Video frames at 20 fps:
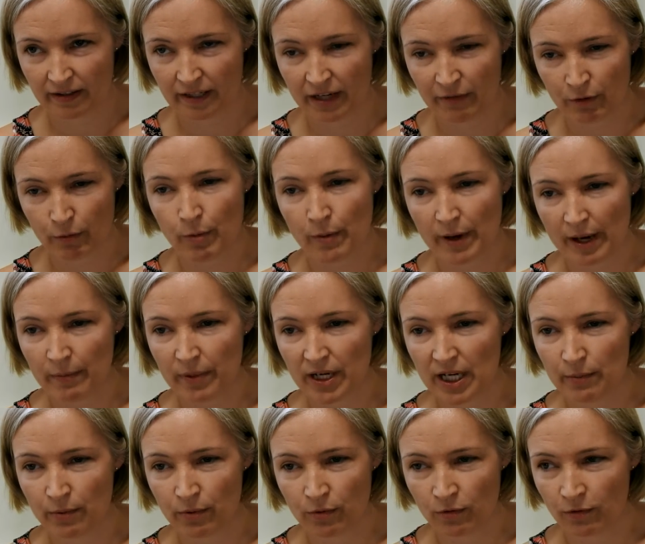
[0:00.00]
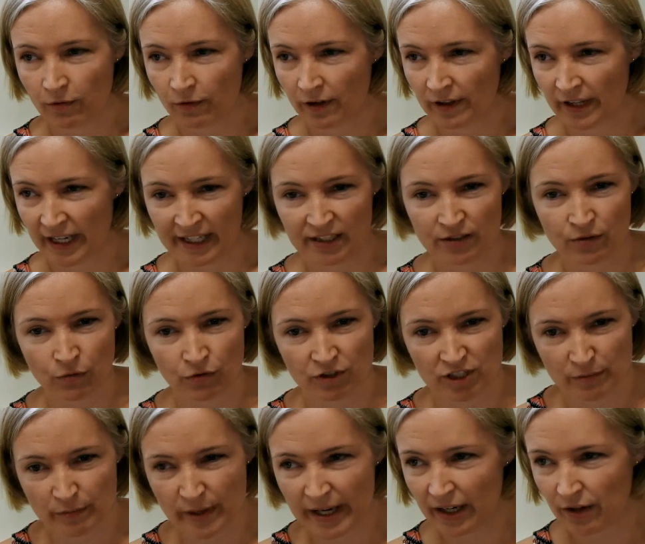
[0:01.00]
ever prepare people for the actual
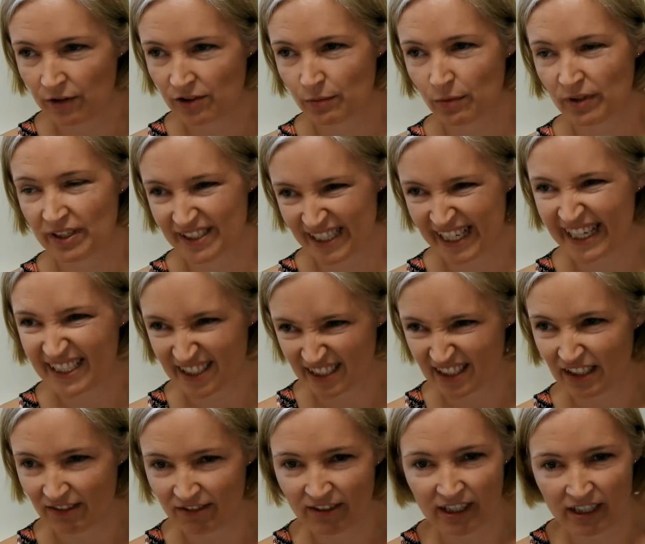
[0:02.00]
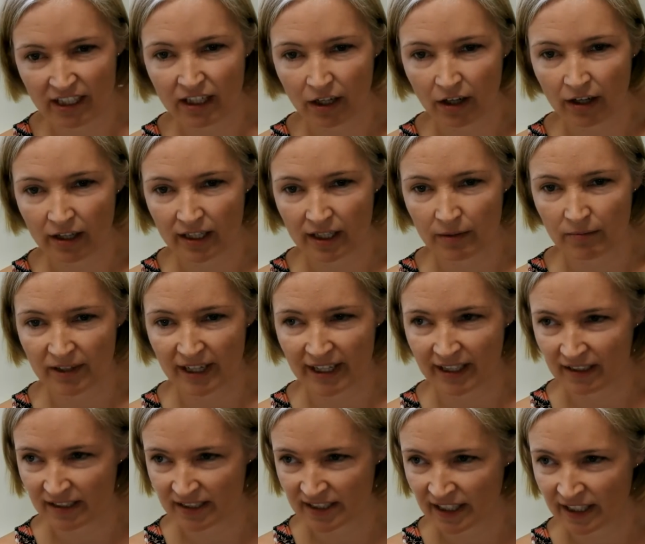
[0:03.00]
smells, what it's actually really like in
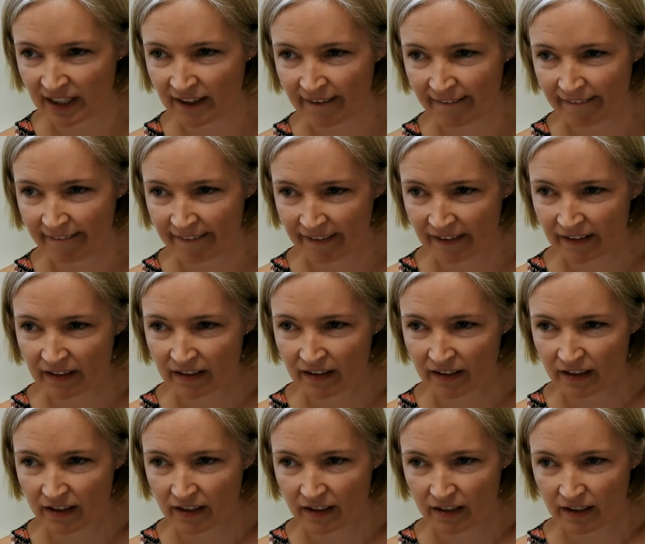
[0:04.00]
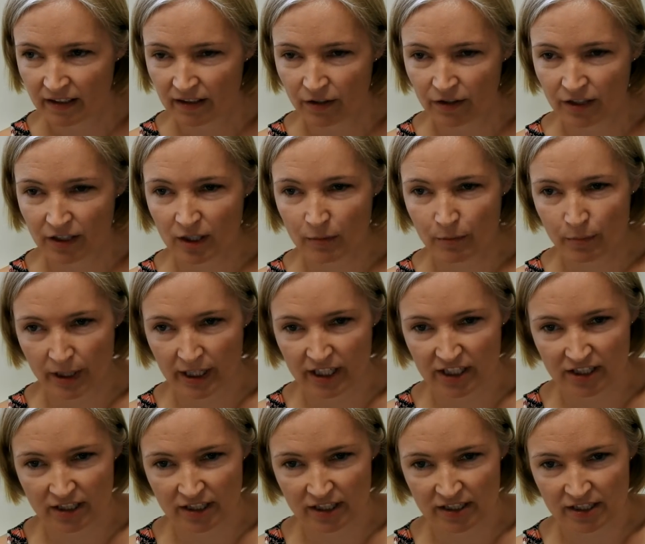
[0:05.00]
reality. Looking at
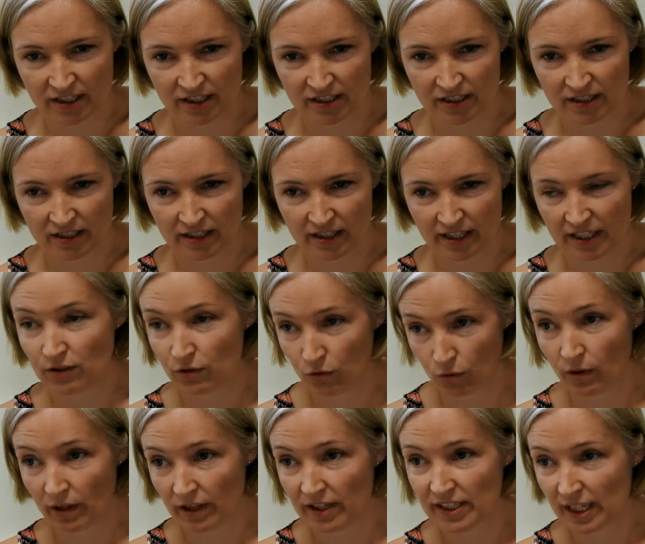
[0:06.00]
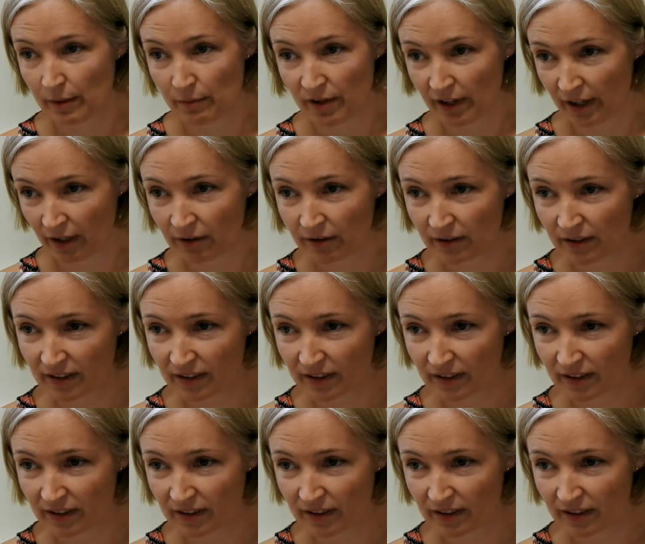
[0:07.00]
pictures just isn't quite the same thing.